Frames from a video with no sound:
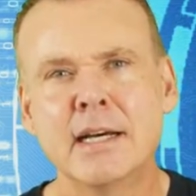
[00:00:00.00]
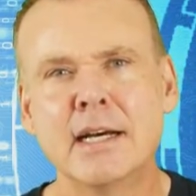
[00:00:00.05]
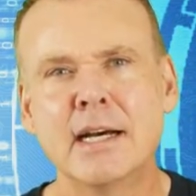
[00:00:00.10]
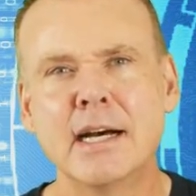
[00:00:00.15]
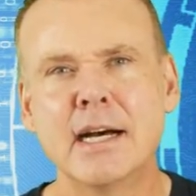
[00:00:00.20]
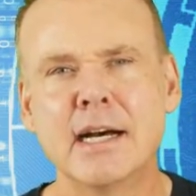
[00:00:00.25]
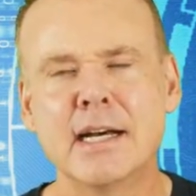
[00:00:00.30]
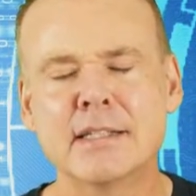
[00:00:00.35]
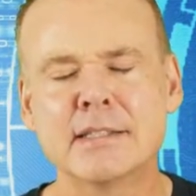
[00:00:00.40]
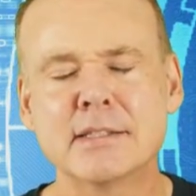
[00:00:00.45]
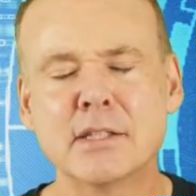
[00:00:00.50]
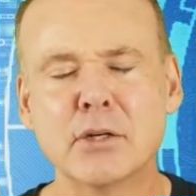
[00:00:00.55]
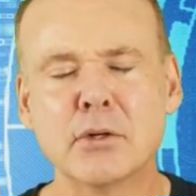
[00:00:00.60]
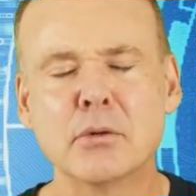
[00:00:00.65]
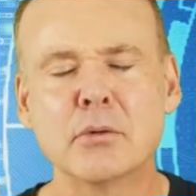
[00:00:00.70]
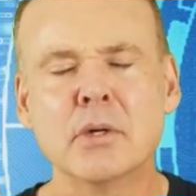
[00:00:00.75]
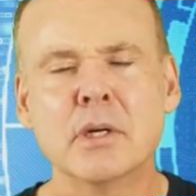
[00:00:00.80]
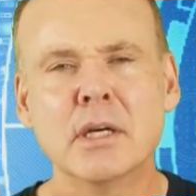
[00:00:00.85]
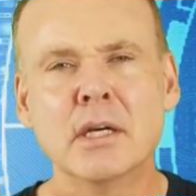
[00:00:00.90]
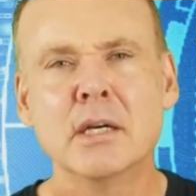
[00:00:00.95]
It's
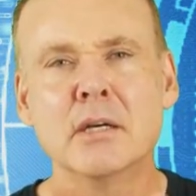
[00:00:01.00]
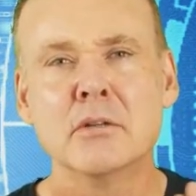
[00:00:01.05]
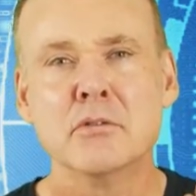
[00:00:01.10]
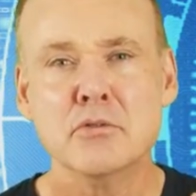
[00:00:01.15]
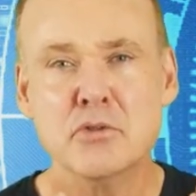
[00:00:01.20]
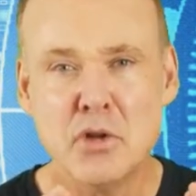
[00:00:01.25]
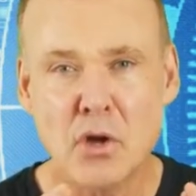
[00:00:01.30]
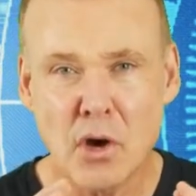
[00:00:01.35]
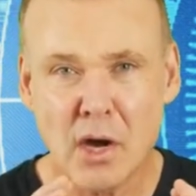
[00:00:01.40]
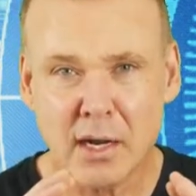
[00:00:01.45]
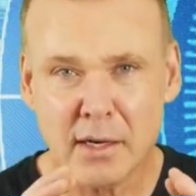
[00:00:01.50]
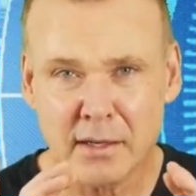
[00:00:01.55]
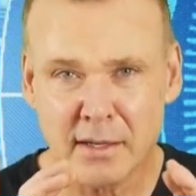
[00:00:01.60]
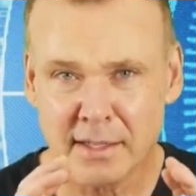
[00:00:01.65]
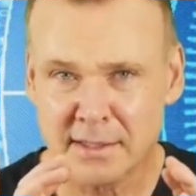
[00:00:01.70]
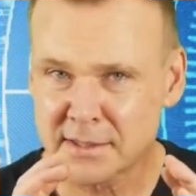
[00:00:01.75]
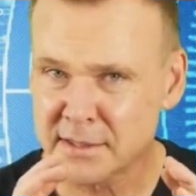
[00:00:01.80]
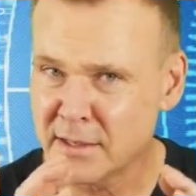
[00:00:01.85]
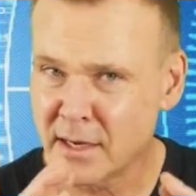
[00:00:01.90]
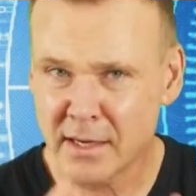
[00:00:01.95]

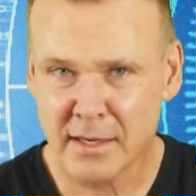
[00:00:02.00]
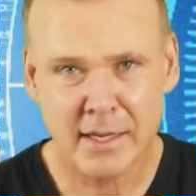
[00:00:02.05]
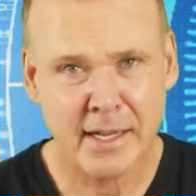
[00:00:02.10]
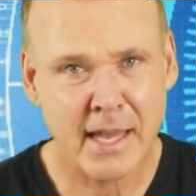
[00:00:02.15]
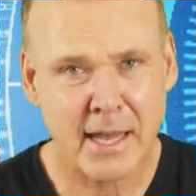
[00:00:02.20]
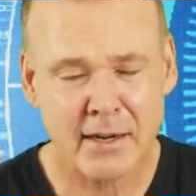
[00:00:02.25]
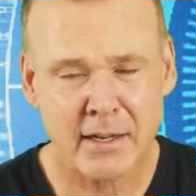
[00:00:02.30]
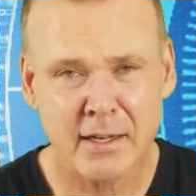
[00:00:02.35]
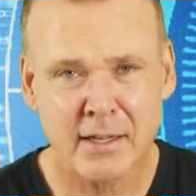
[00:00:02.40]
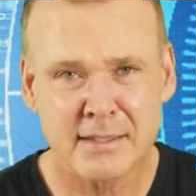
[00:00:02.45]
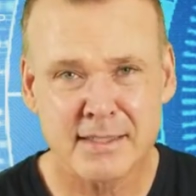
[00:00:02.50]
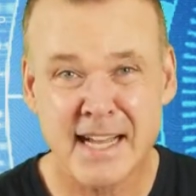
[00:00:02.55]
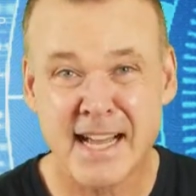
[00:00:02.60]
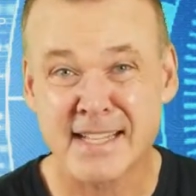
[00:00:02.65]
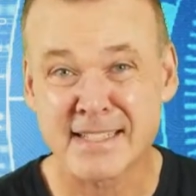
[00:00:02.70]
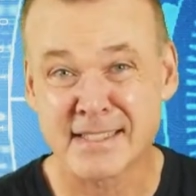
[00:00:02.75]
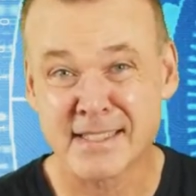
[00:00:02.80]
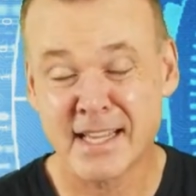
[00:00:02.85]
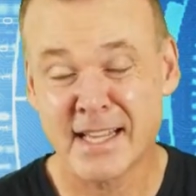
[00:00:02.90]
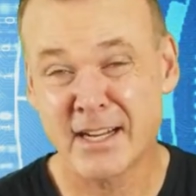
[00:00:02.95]
not an accounting on
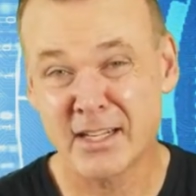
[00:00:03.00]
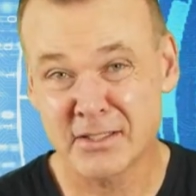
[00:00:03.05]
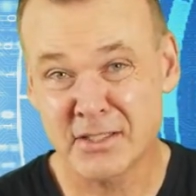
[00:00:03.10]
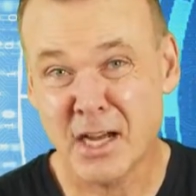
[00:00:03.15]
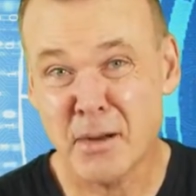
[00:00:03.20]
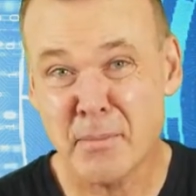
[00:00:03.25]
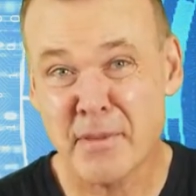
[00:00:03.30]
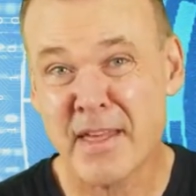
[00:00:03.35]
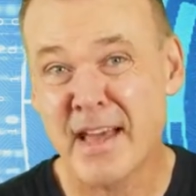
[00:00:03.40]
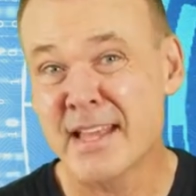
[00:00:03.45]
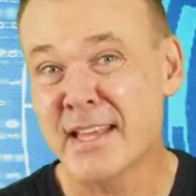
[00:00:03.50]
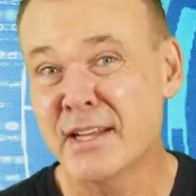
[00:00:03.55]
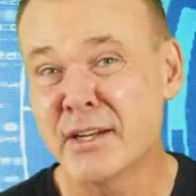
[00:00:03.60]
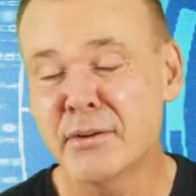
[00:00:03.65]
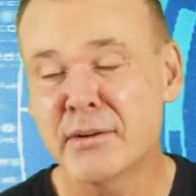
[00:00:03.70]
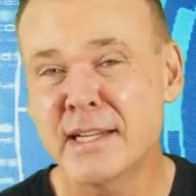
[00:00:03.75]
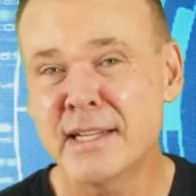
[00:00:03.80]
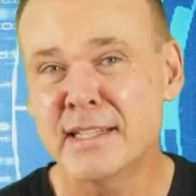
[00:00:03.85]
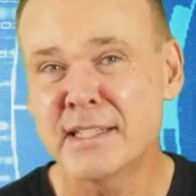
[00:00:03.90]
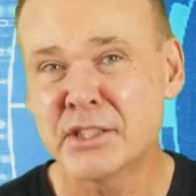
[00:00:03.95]
tasks. And on top of that, you
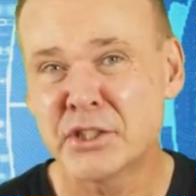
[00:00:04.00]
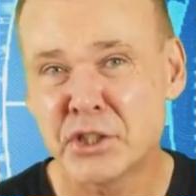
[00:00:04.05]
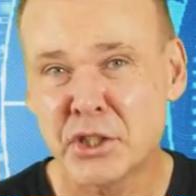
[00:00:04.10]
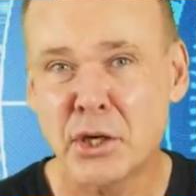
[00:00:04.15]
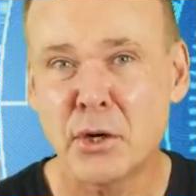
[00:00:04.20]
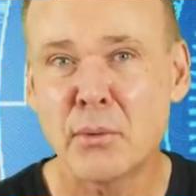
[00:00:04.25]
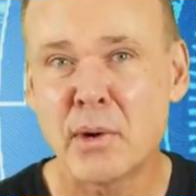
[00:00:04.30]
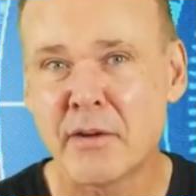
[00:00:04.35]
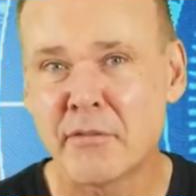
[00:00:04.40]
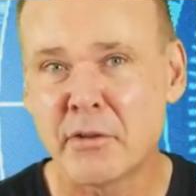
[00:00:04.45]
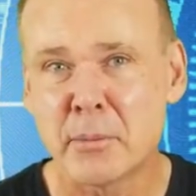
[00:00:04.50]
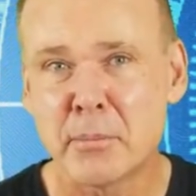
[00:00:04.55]
don't need to show every